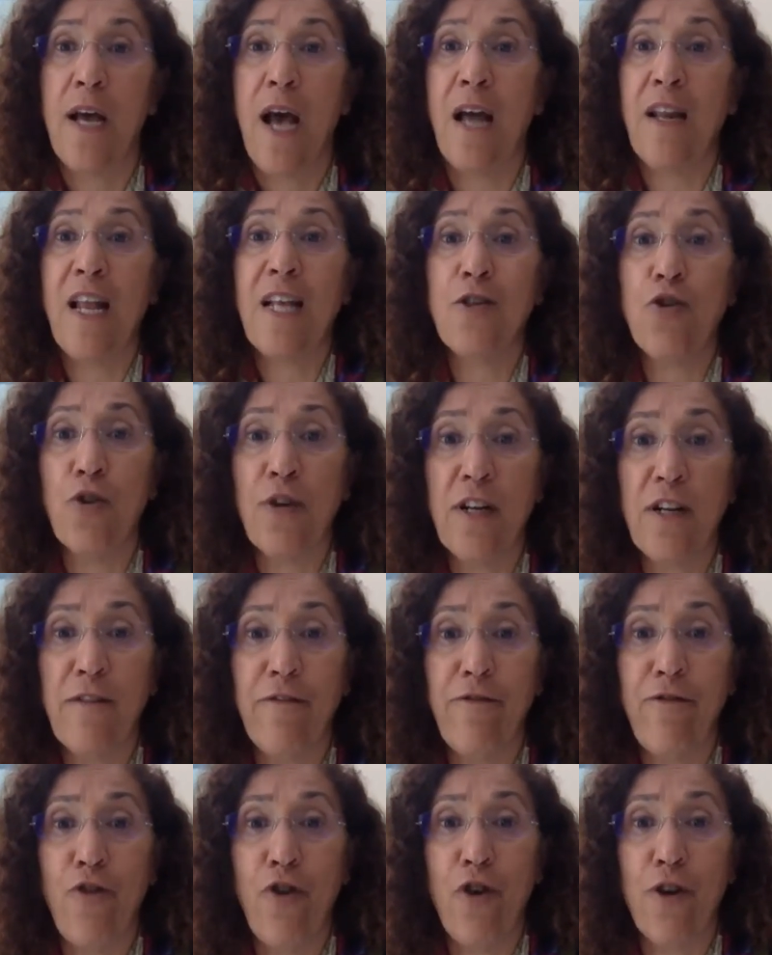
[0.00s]
unless you can
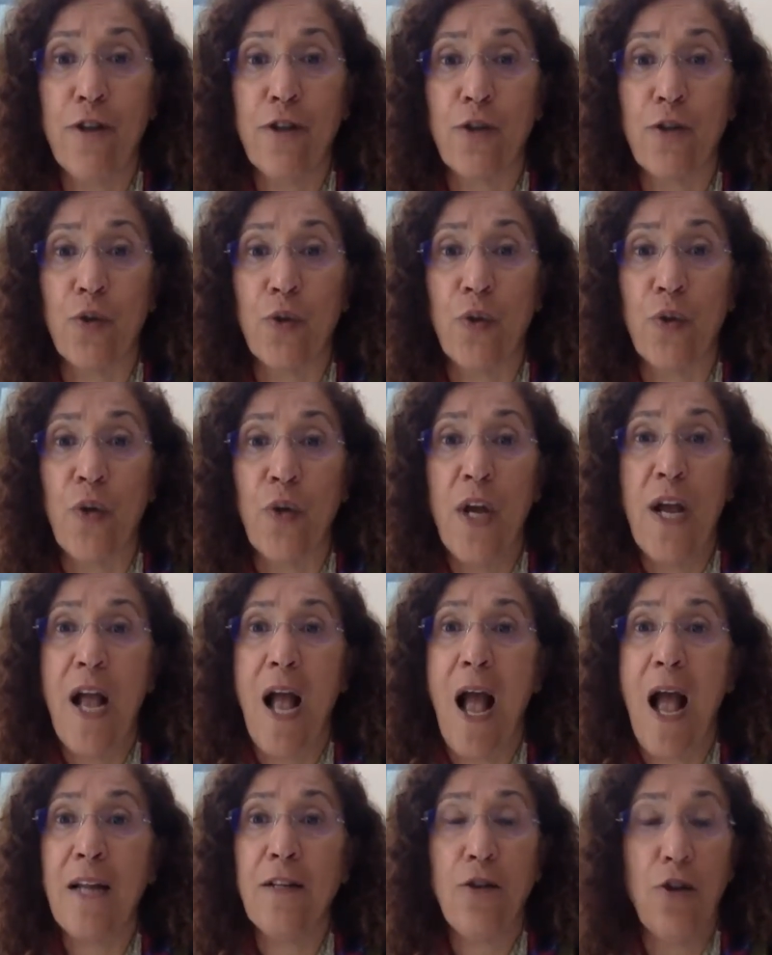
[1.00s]
afford to.
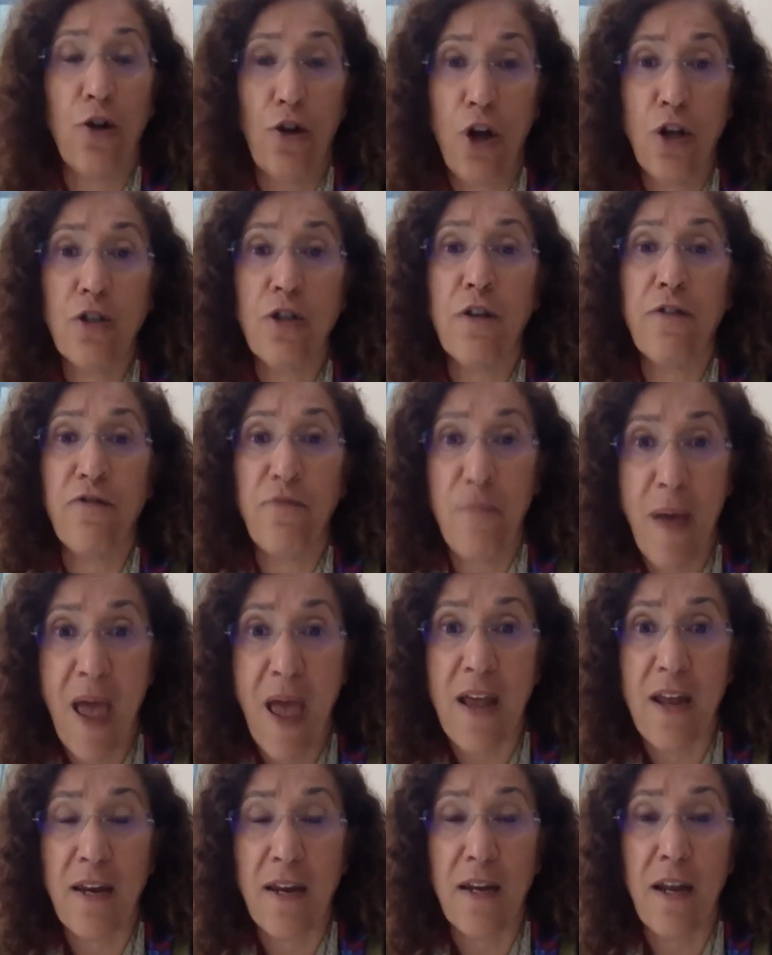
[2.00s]
And a lot of
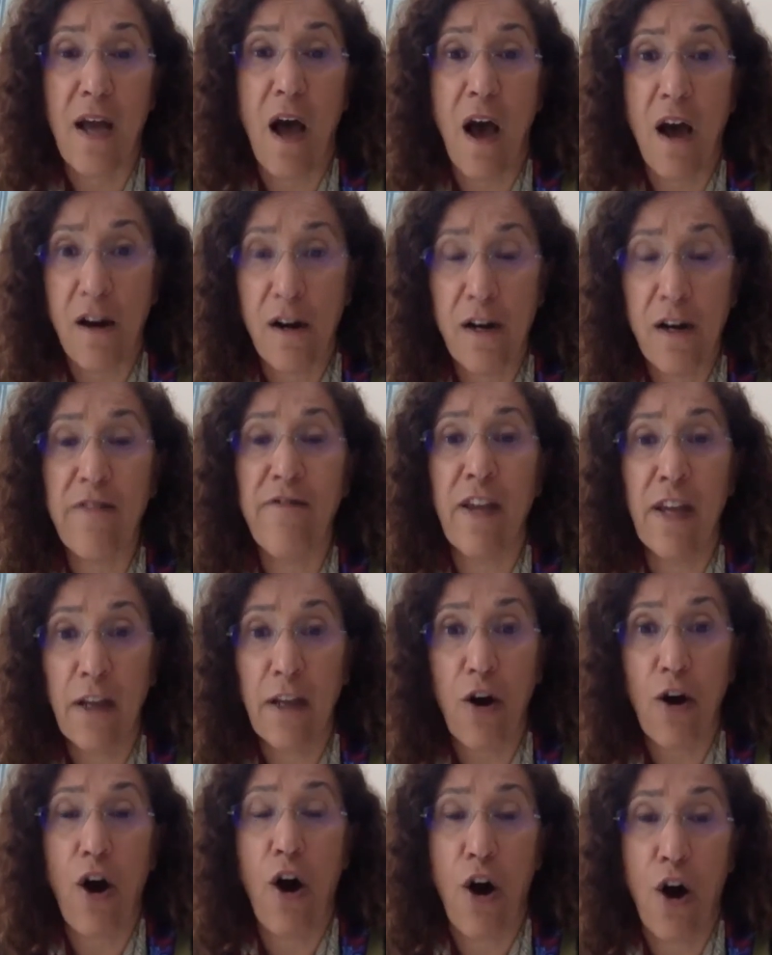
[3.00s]
men are
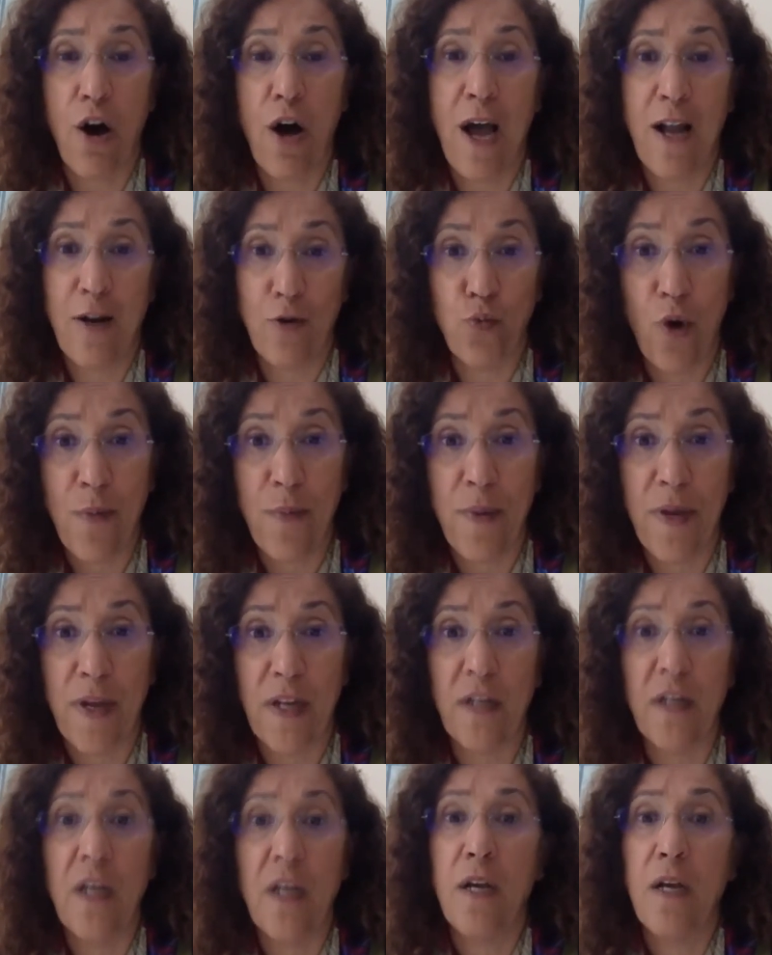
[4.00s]
living and
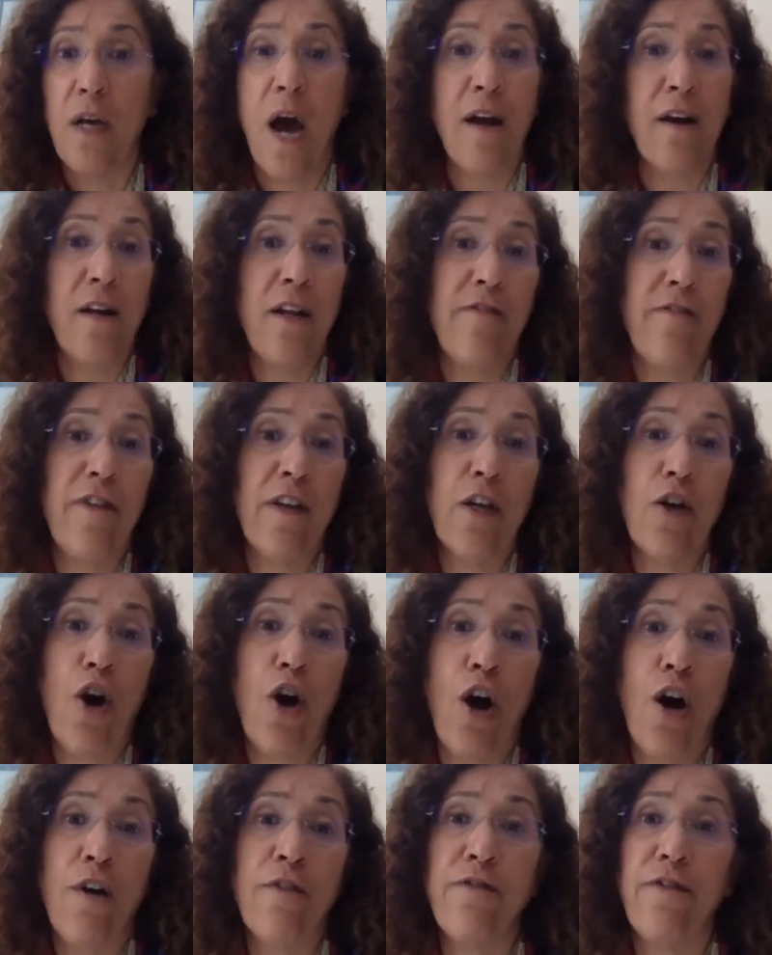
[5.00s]
women are living
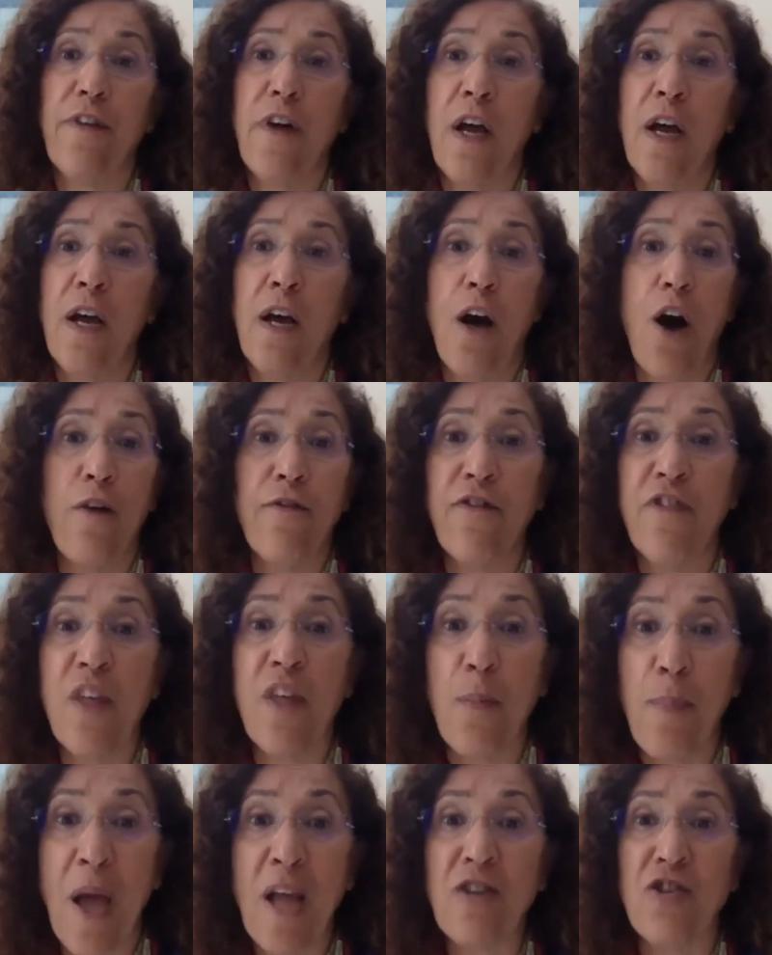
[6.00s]
off of
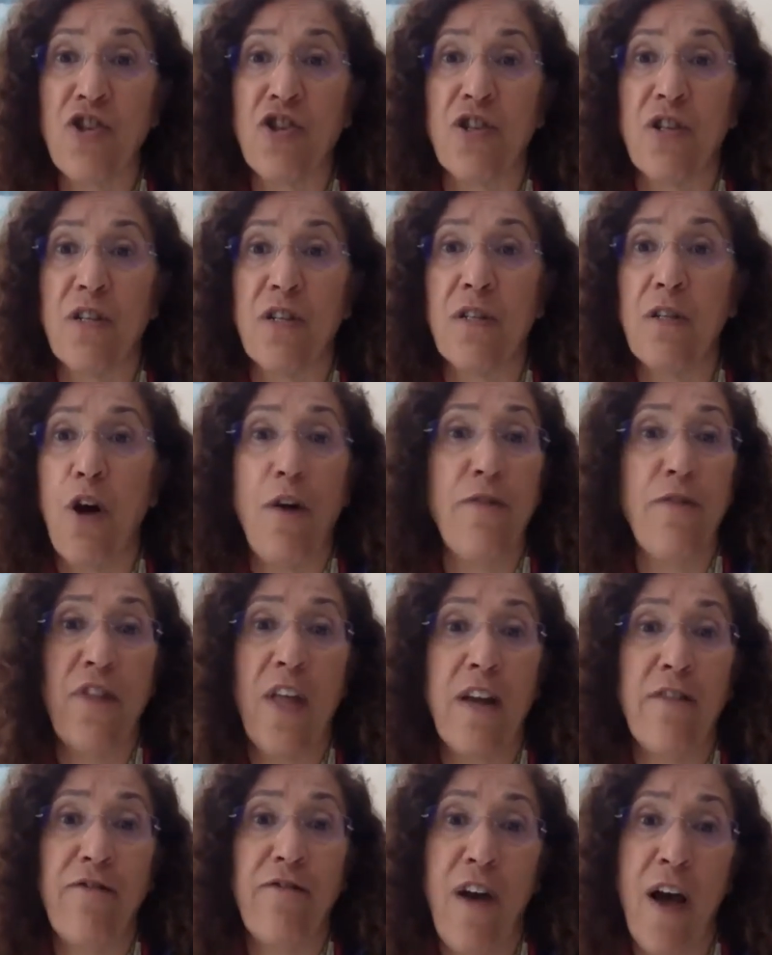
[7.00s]
the pension of
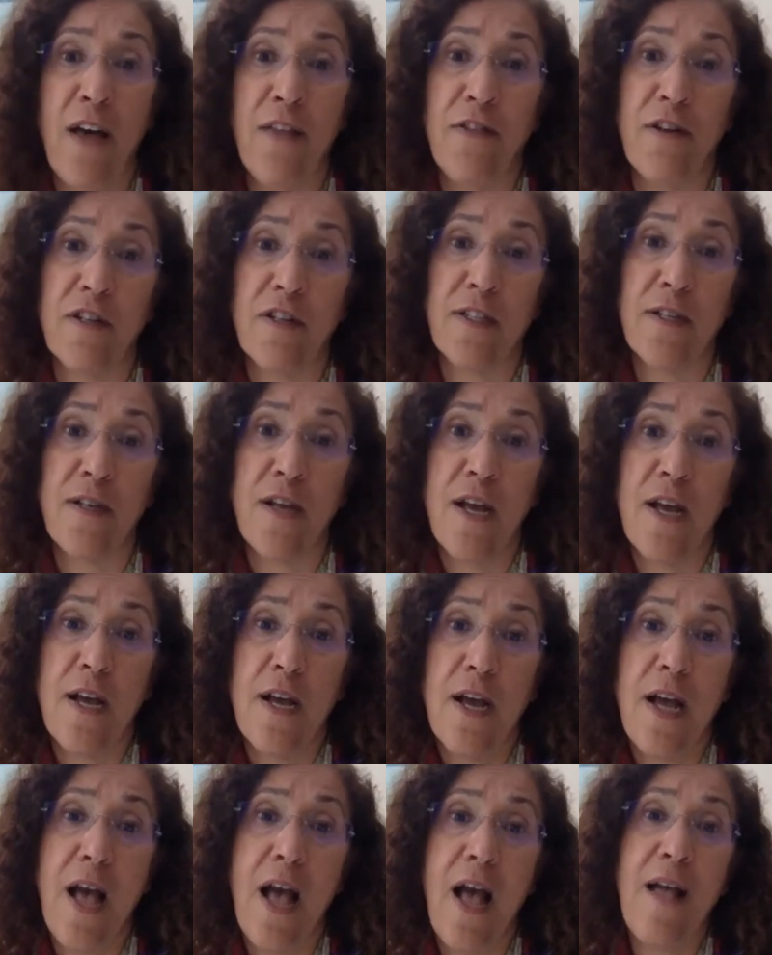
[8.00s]
their fathers.
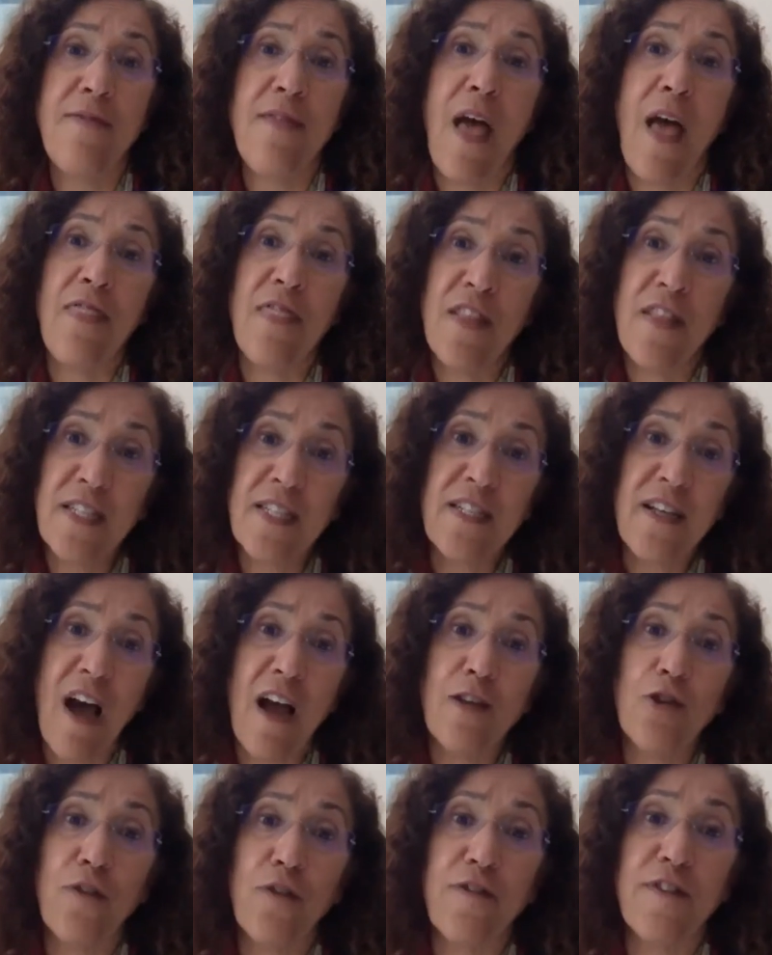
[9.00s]
And this
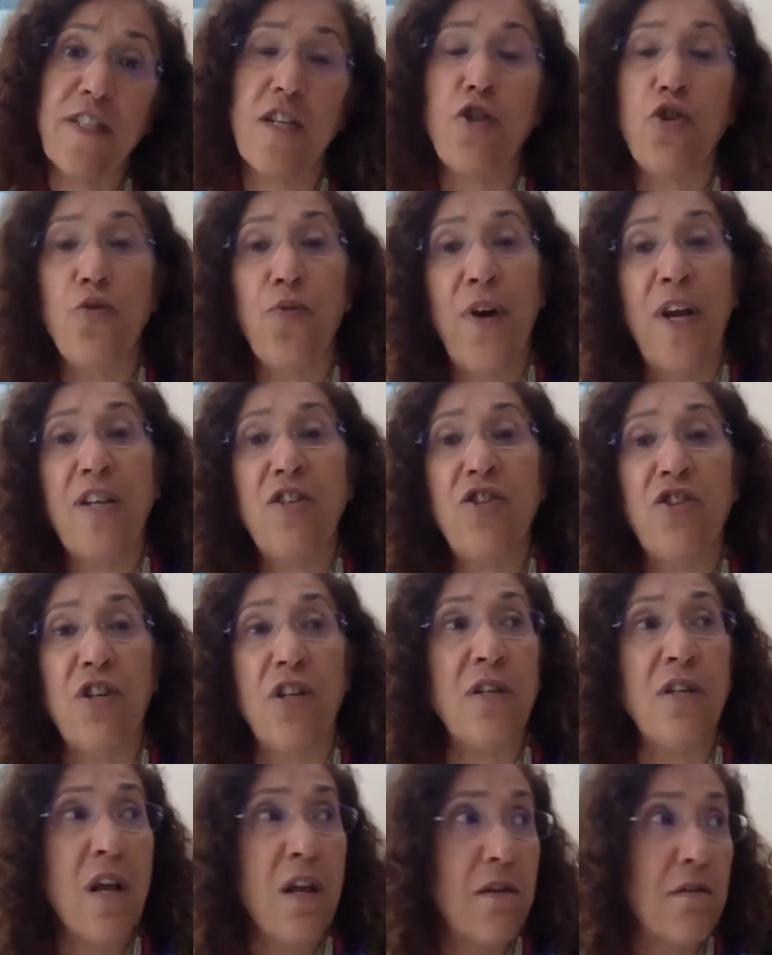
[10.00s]
kind of
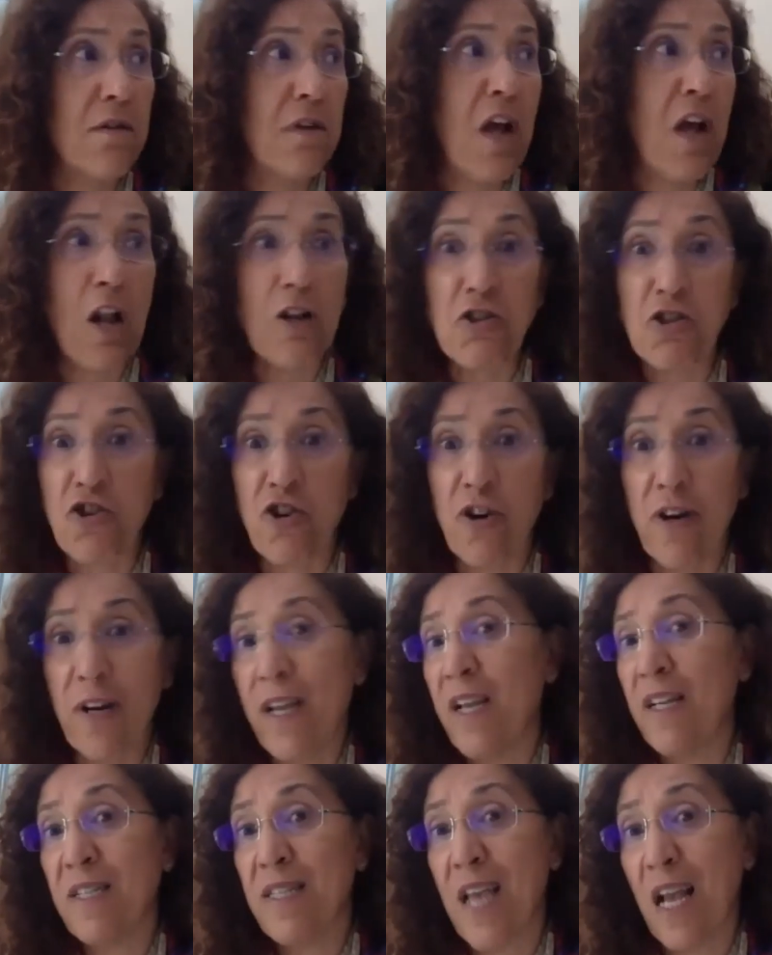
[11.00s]
situation,
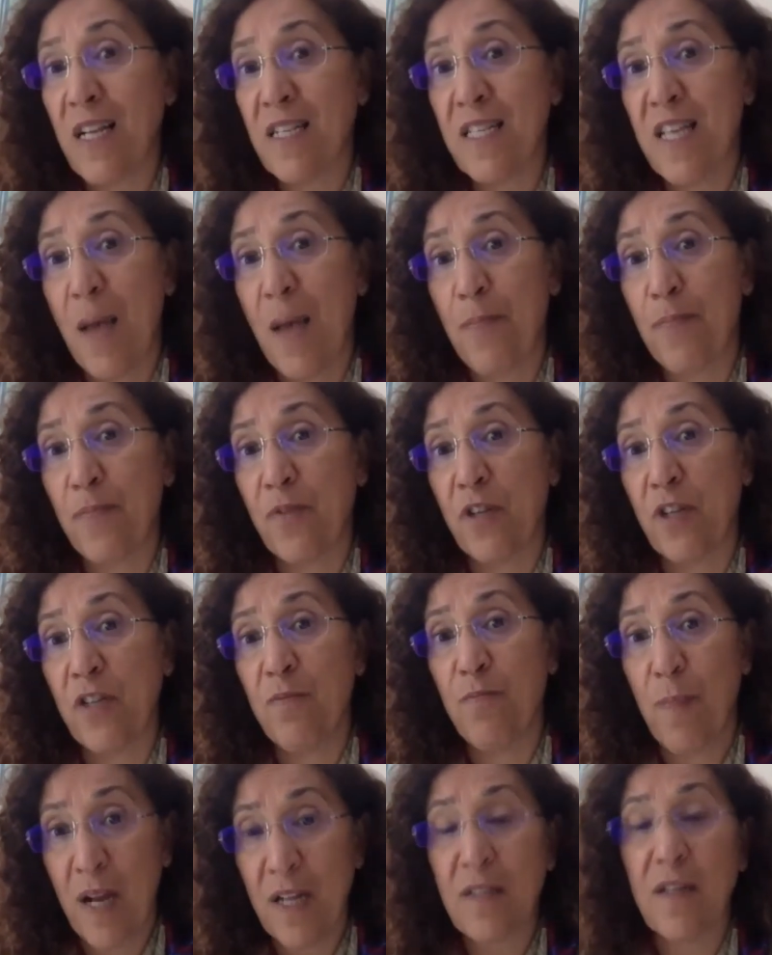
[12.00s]
culturally, it's
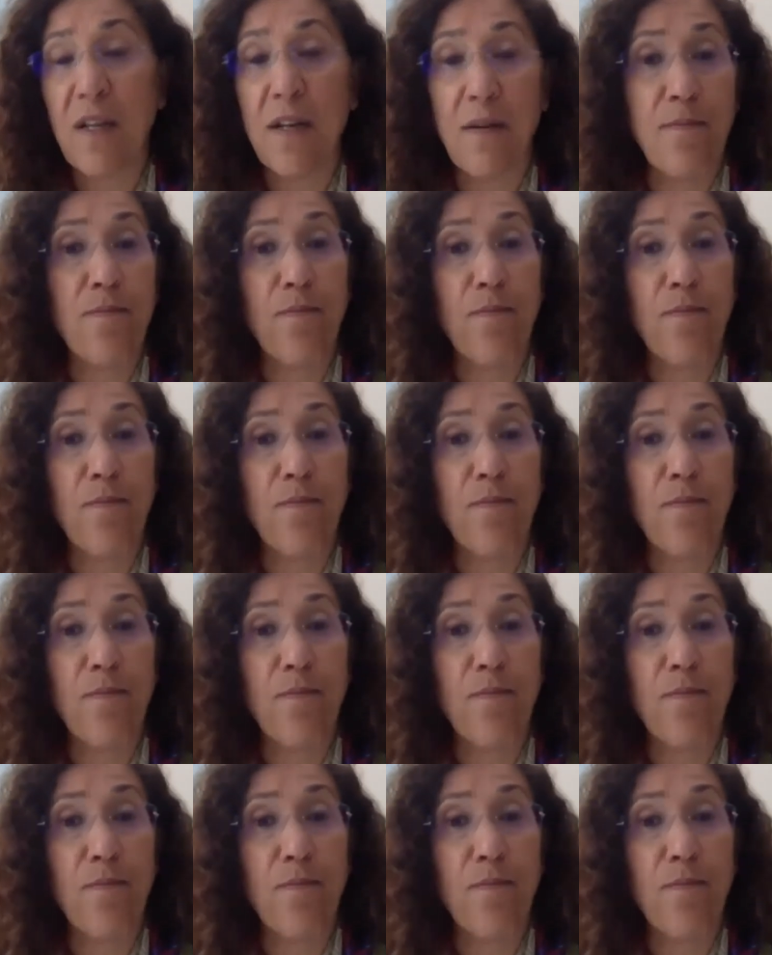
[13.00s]
accepted, but